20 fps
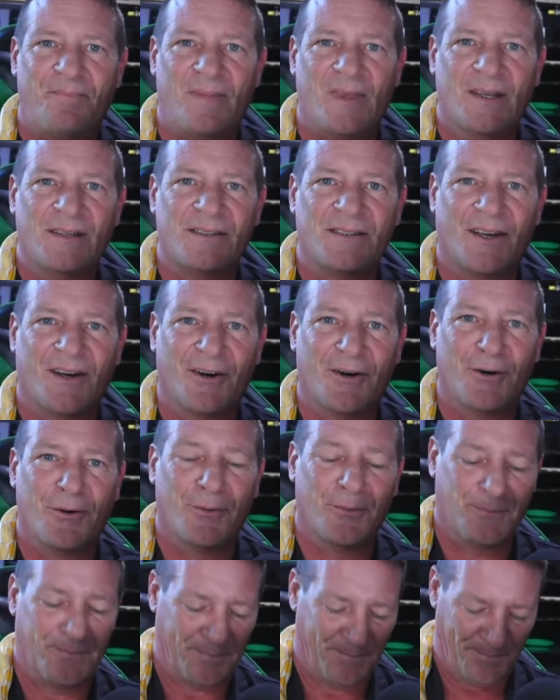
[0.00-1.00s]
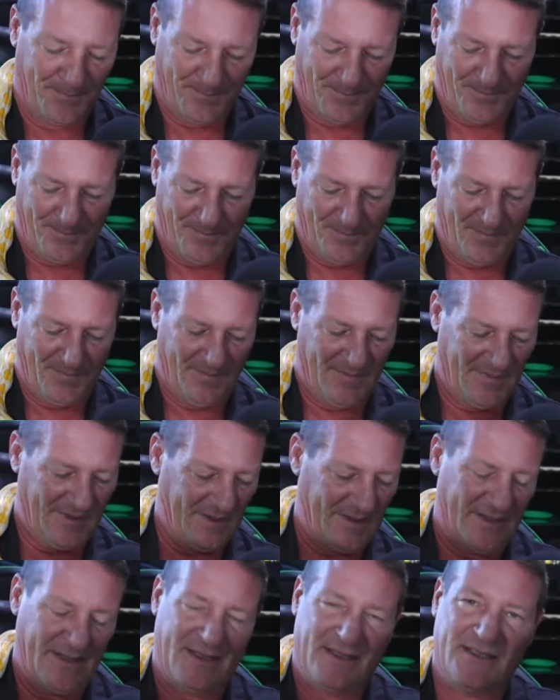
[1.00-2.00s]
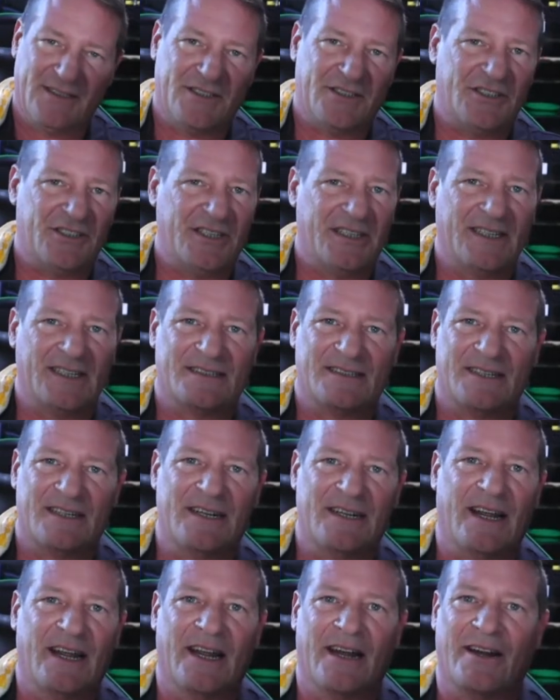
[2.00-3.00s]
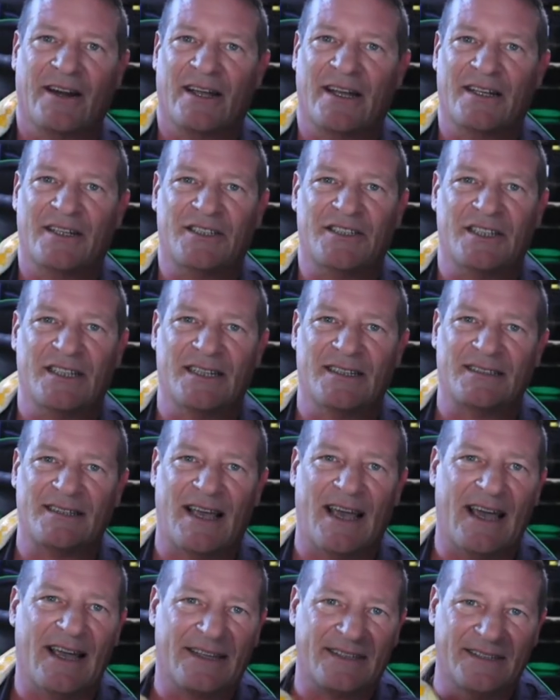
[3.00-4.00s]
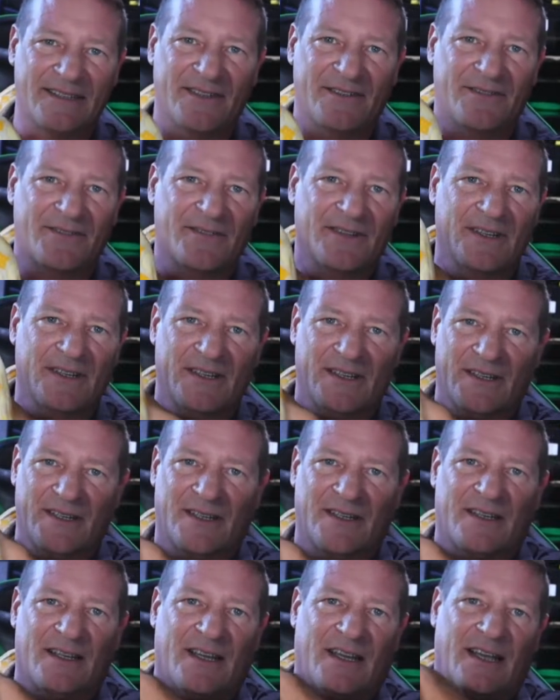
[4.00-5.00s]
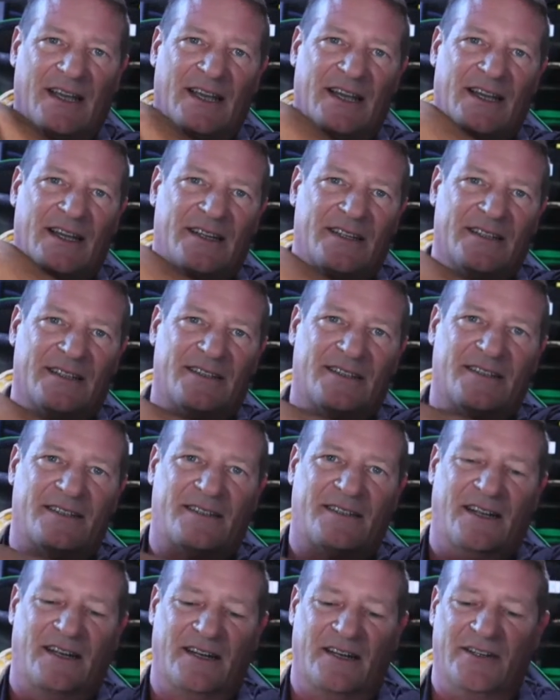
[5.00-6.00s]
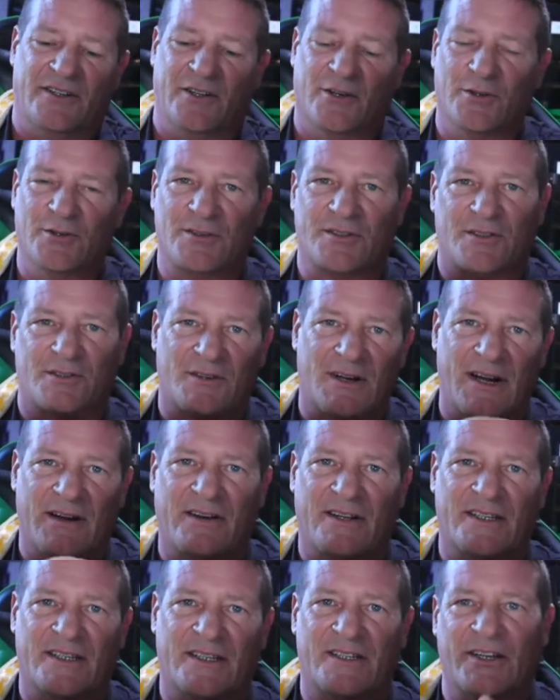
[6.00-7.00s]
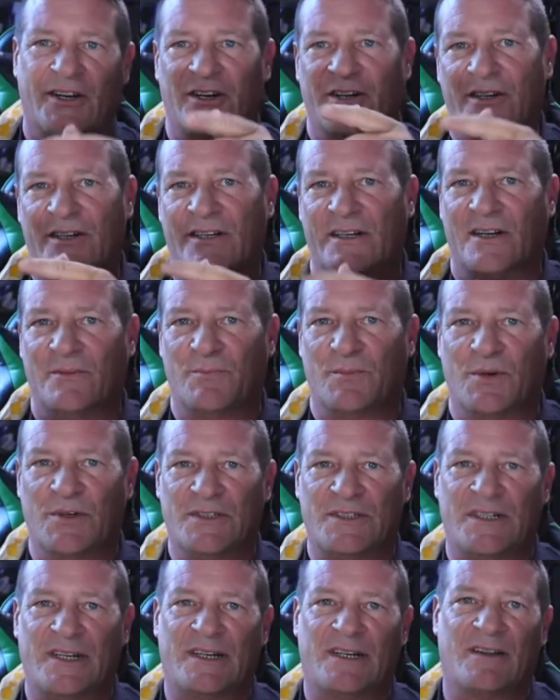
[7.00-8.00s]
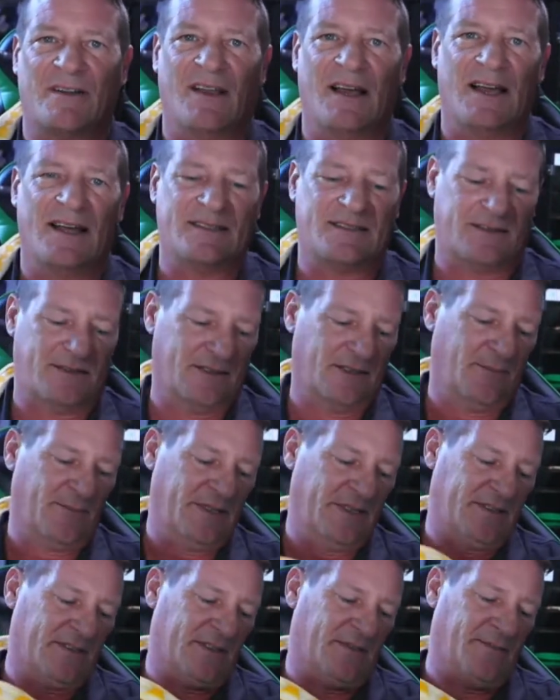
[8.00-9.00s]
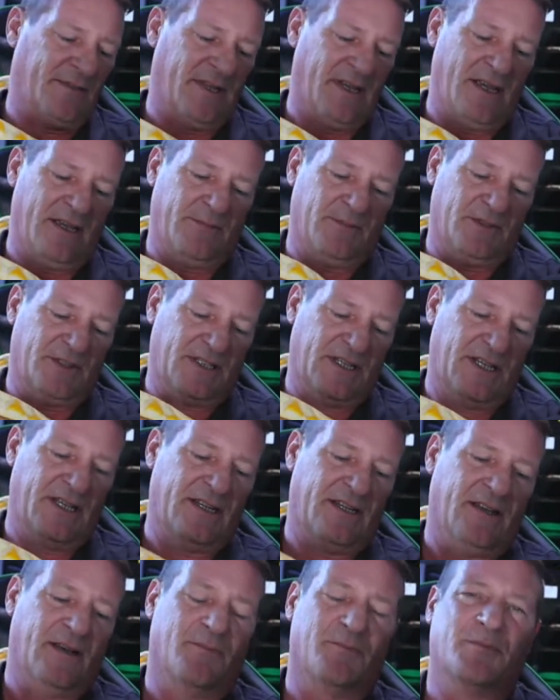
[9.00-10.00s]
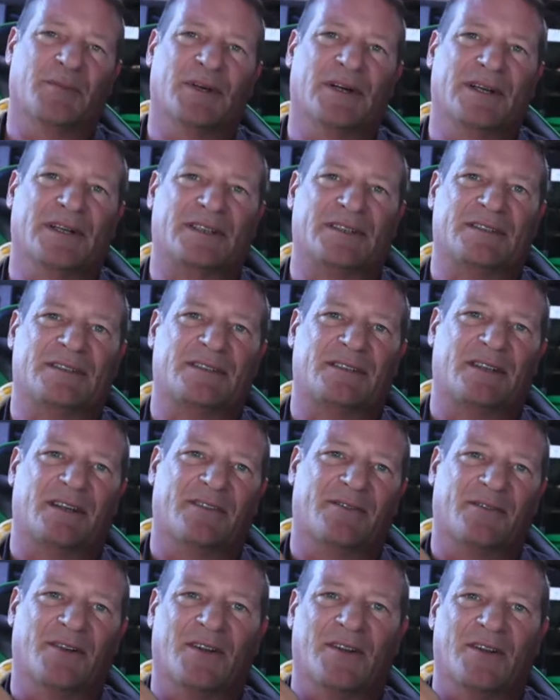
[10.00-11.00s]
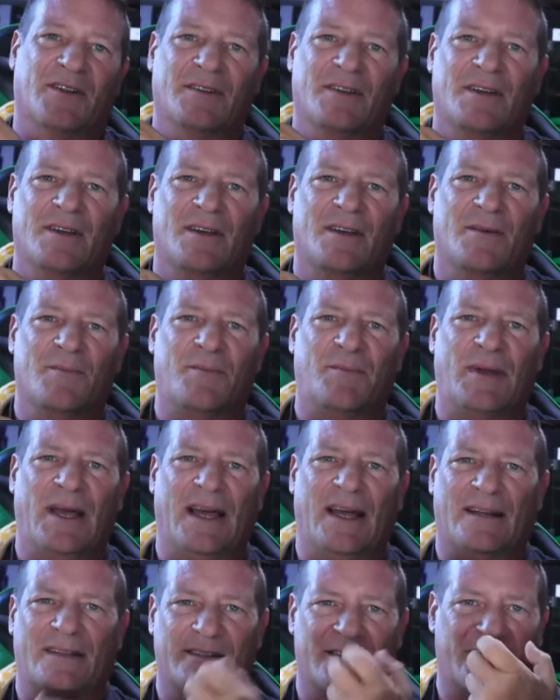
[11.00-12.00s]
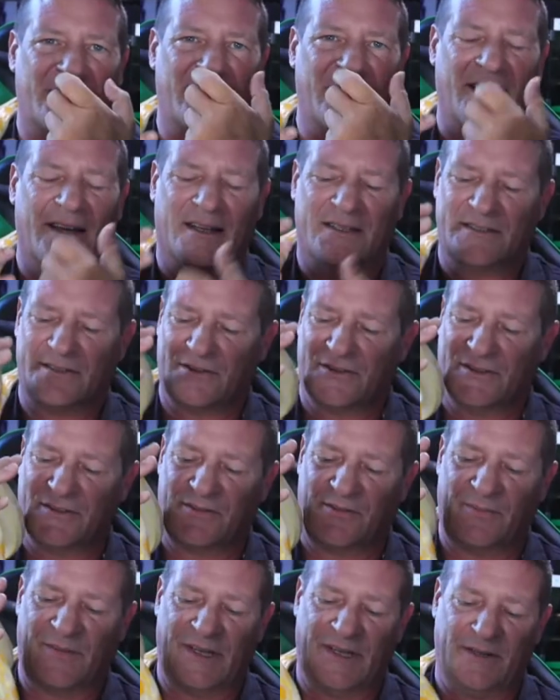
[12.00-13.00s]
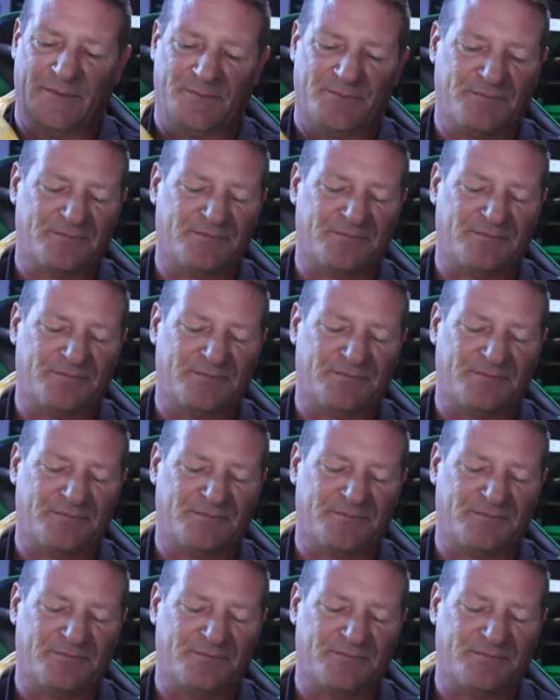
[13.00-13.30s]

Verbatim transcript: So uh, she gets in there and she gets active and kind of nosing around in the dirt and then pushing on the glass a little bit sometimes. She had a bunch of stuff all packed in her nostrils from that.